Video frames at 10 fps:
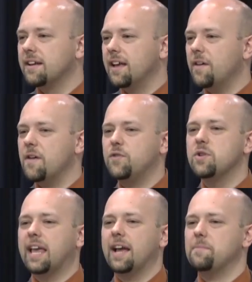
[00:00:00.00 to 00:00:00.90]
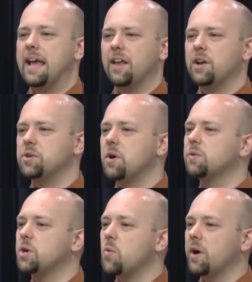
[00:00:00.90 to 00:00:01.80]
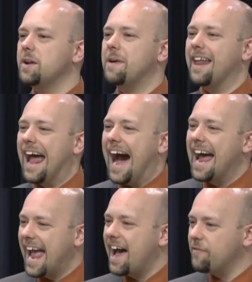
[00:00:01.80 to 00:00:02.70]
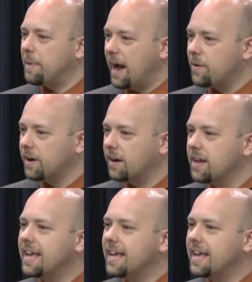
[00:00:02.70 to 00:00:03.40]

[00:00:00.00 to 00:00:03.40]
If you can't make it on your own, don't worry about it. I have power.